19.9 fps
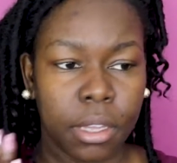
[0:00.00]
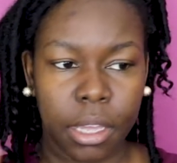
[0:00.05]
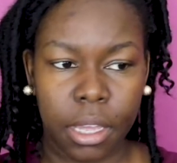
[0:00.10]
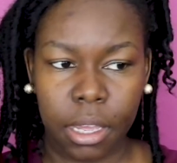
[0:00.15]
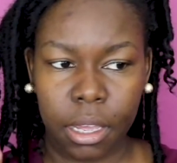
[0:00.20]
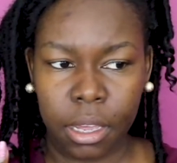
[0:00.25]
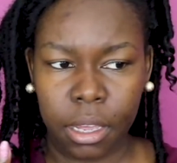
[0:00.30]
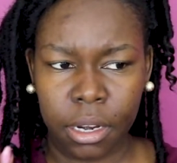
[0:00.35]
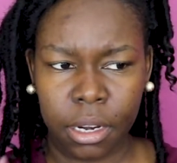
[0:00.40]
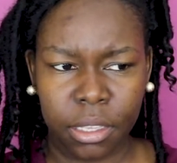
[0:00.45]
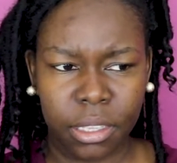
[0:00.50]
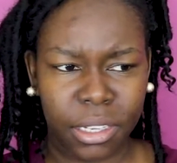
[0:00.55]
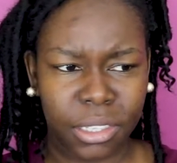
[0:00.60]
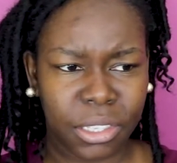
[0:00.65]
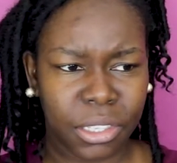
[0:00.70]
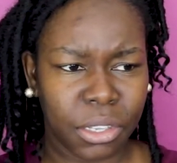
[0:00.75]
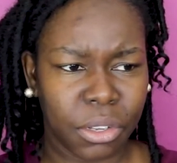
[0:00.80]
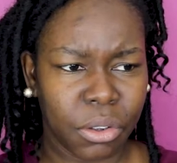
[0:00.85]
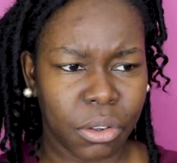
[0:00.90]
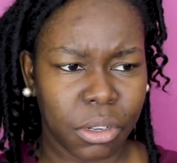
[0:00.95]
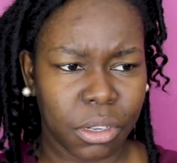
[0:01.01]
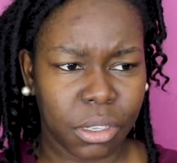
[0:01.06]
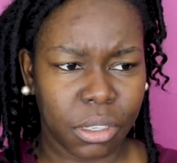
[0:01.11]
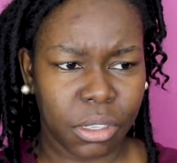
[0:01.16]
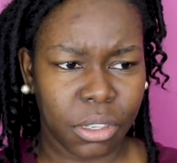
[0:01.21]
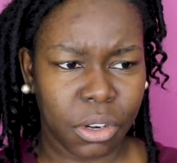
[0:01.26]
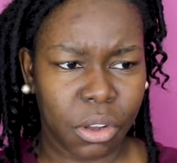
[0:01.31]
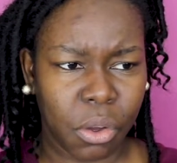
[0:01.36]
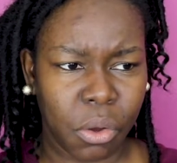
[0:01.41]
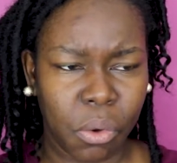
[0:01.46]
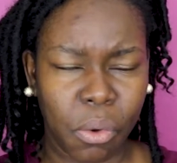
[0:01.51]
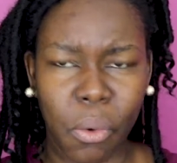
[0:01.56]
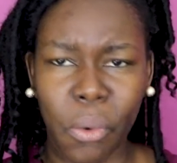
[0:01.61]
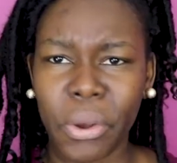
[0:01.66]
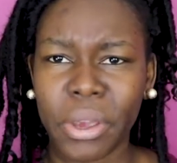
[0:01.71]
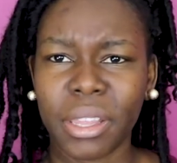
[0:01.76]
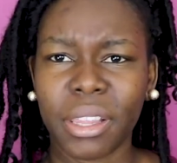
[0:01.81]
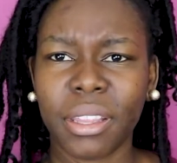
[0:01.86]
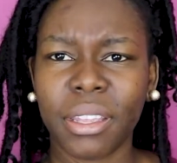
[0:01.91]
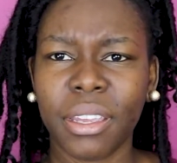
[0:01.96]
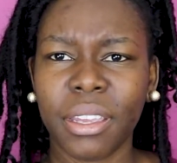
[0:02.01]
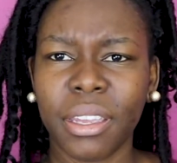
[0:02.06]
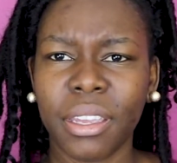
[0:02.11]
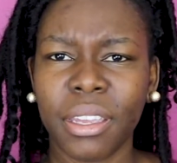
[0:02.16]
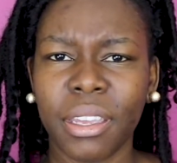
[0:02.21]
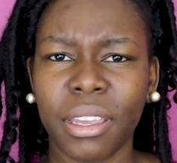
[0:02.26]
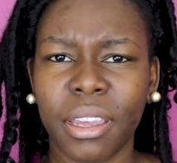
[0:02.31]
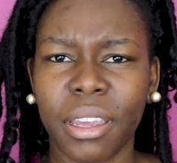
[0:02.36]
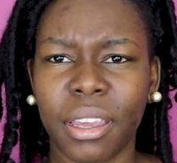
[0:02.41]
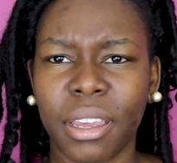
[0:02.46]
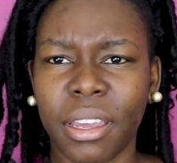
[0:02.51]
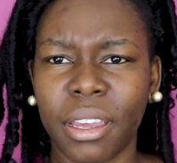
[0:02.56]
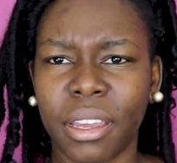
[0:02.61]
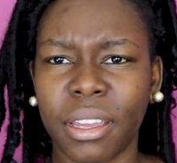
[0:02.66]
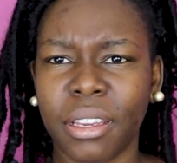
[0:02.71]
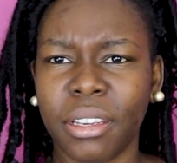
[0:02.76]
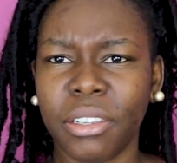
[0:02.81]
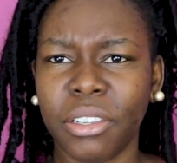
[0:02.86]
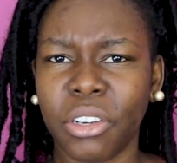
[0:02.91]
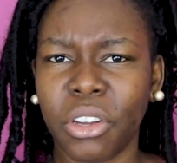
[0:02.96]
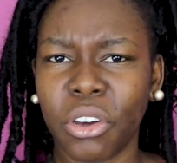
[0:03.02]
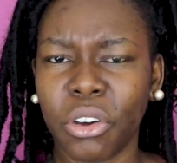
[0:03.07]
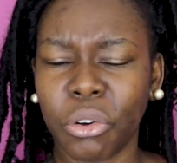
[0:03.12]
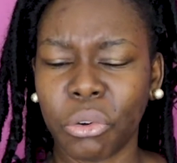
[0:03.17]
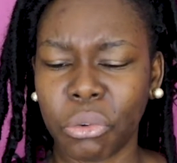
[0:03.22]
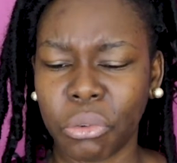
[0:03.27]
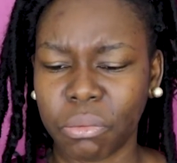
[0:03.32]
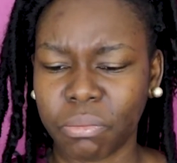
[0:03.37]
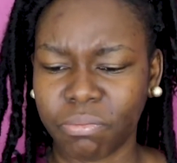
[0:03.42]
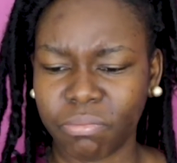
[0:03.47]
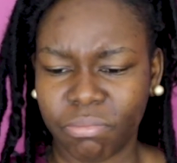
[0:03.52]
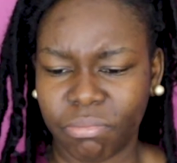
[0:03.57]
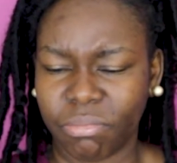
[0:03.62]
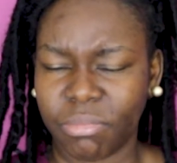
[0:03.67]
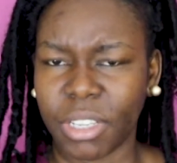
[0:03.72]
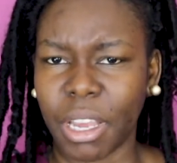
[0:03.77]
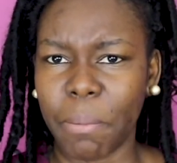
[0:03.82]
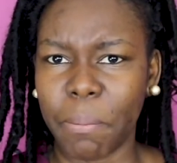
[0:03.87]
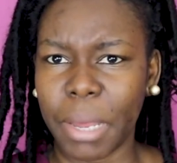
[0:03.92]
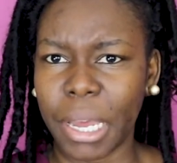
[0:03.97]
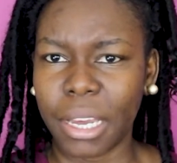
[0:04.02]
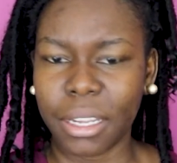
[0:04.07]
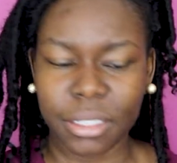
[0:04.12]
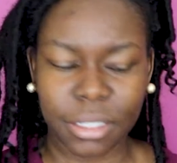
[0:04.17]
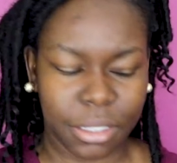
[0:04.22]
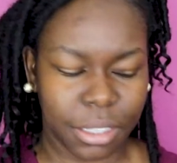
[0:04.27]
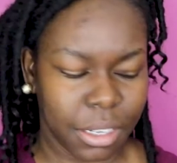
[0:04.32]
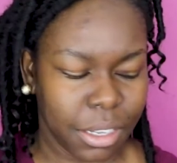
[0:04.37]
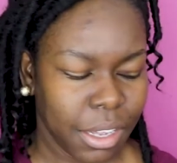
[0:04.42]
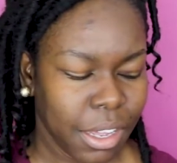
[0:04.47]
and it doesn't look, oily and, a mess.